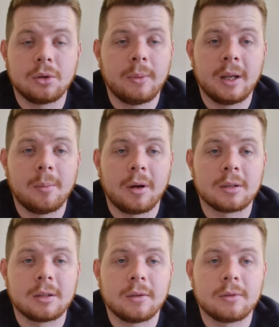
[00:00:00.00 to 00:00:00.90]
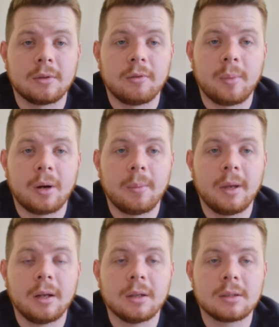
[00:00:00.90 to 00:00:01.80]
so many positives of
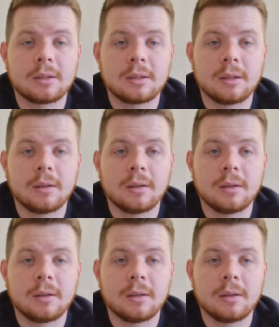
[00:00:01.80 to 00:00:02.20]
Barbados